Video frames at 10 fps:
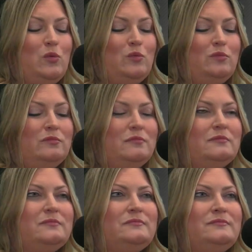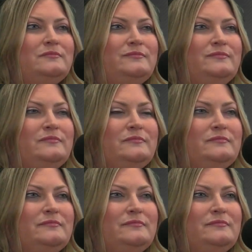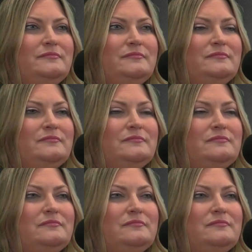The person shown says nothing.